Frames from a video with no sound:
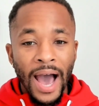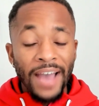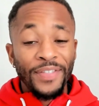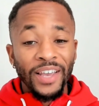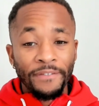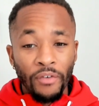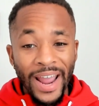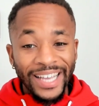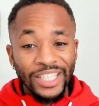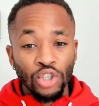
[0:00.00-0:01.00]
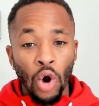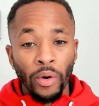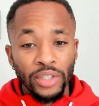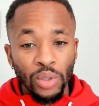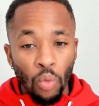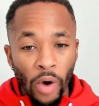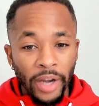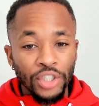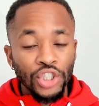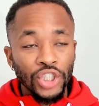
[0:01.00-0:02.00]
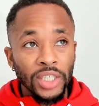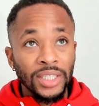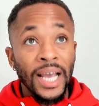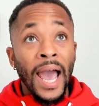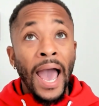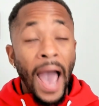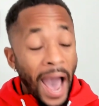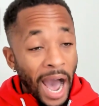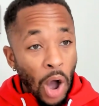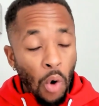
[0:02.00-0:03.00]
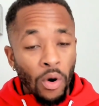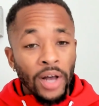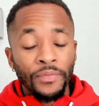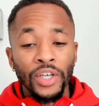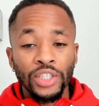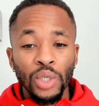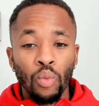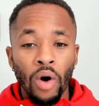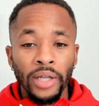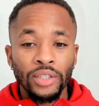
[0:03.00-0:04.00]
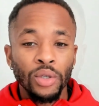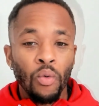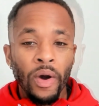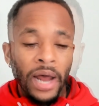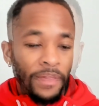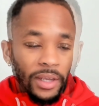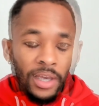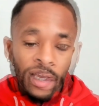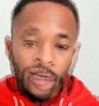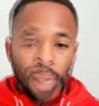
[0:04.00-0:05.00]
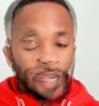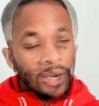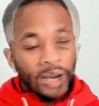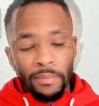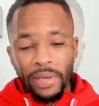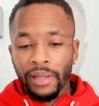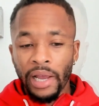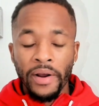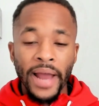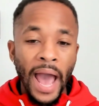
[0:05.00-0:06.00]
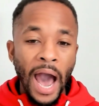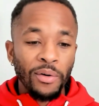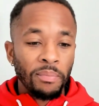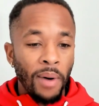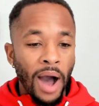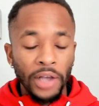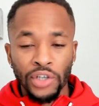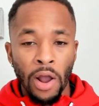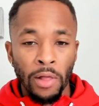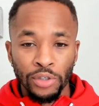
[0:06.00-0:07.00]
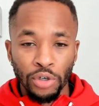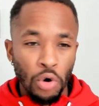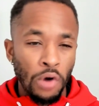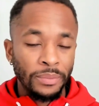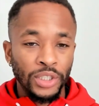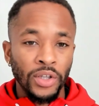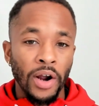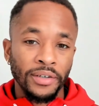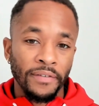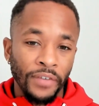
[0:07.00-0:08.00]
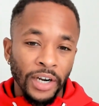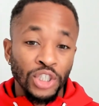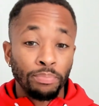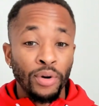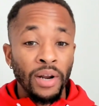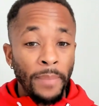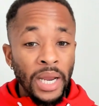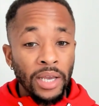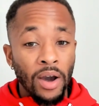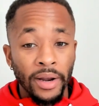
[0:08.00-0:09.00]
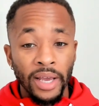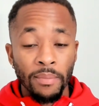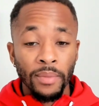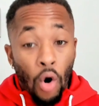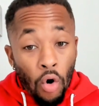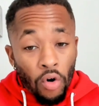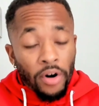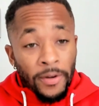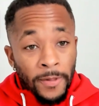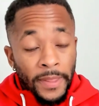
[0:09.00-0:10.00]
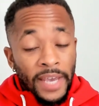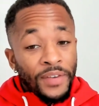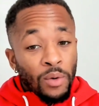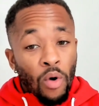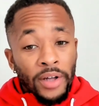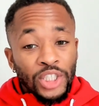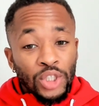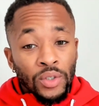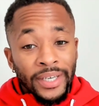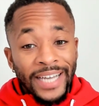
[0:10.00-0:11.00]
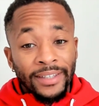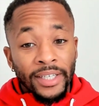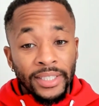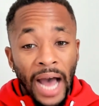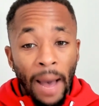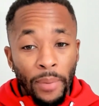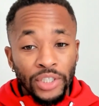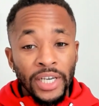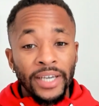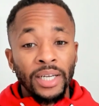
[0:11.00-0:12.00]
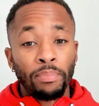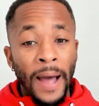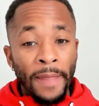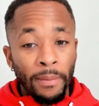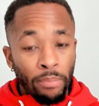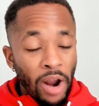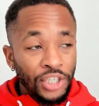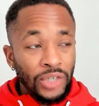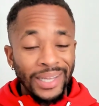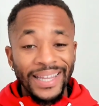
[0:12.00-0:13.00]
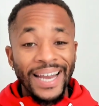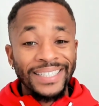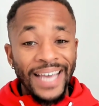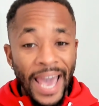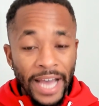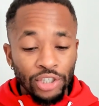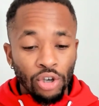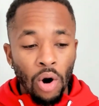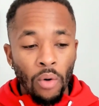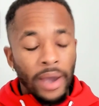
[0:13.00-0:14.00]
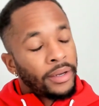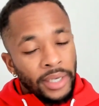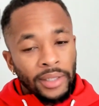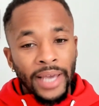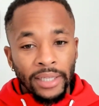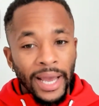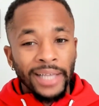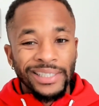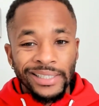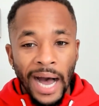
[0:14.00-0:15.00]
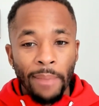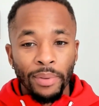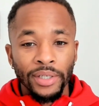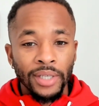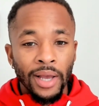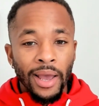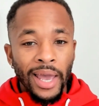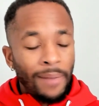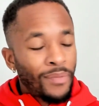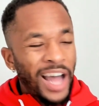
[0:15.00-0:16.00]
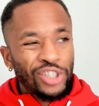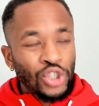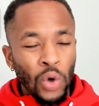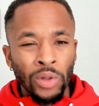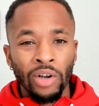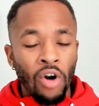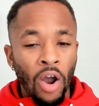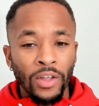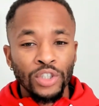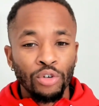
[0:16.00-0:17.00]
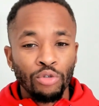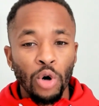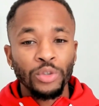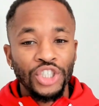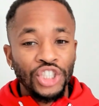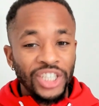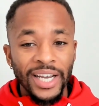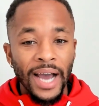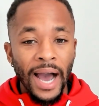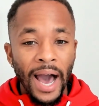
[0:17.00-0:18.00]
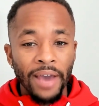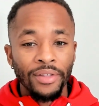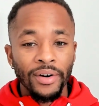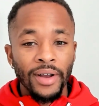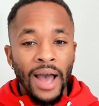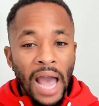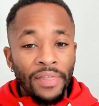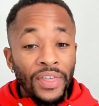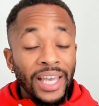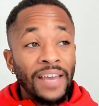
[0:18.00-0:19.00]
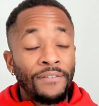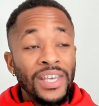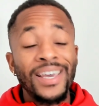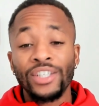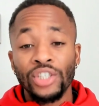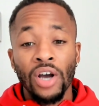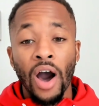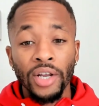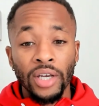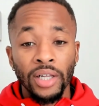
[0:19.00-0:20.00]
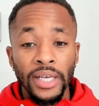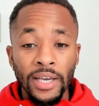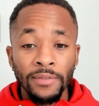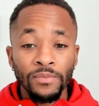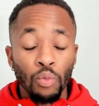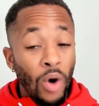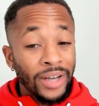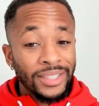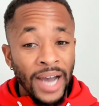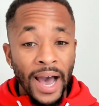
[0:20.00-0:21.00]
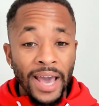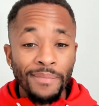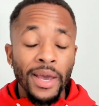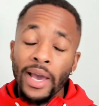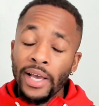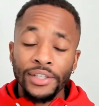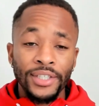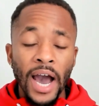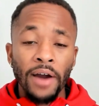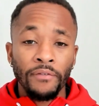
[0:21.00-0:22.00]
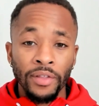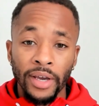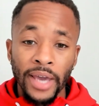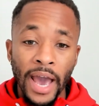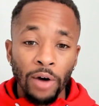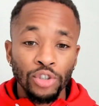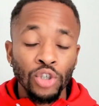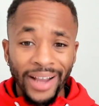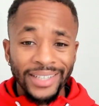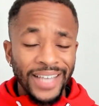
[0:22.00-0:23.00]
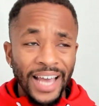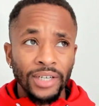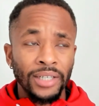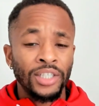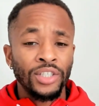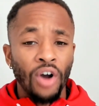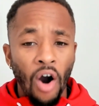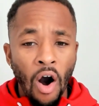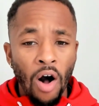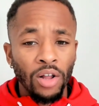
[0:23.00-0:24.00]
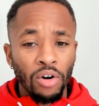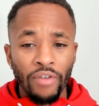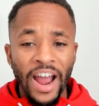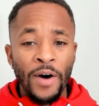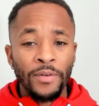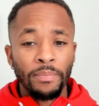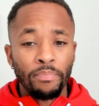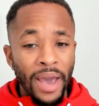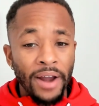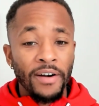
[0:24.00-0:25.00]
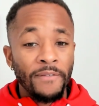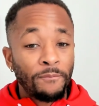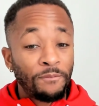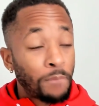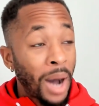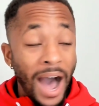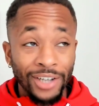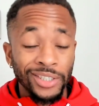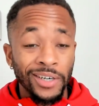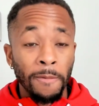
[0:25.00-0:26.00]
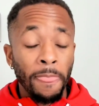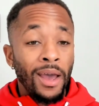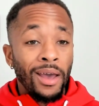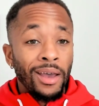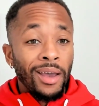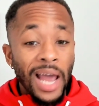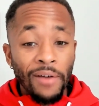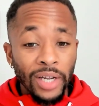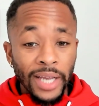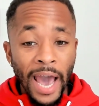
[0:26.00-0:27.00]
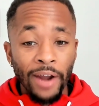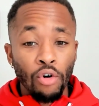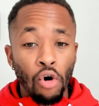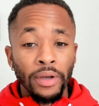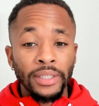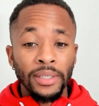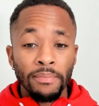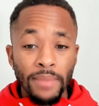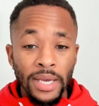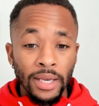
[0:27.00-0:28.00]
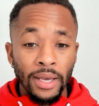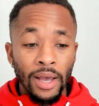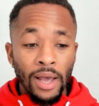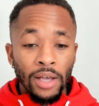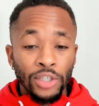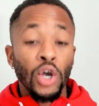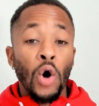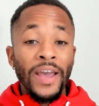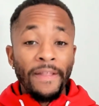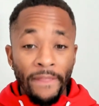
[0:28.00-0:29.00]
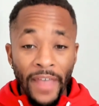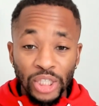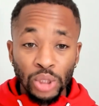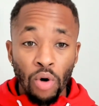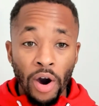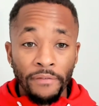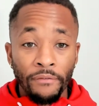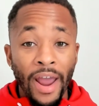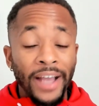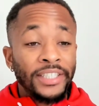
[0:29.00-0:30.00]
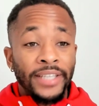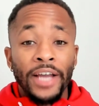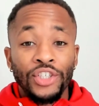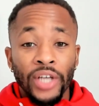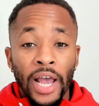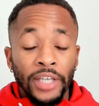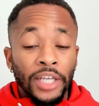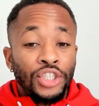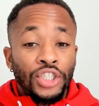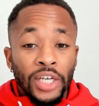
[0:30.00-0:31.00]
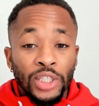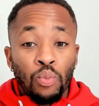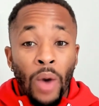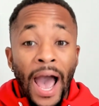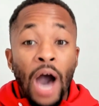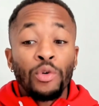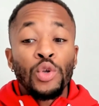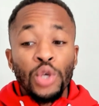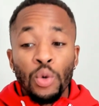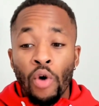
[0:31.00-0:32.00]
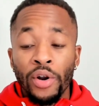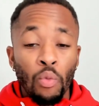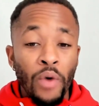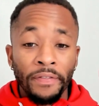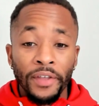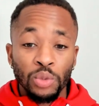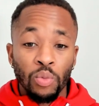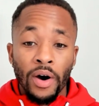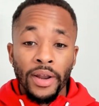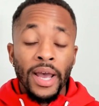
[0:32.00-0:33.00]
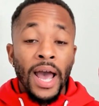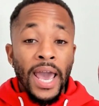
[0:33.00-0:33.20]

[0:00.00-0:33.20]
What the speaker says: I think Frank is going to win. It's just, how does he want to win? I think he can come in there and outbox Carlos Negron from start to finish and put a beating on him. Or if he wants to get the stoppage, he can apply the pressure and let his hands go, and he'll get that stoppage. And I'm not sold on Carlos Negron's chin either. I think if he gets caught clean one time, he's down for the count. Frank Sanchez is an all-around better boxer in every category to me. So in this one, Frank Sanchez, it just, how do you want to win this one?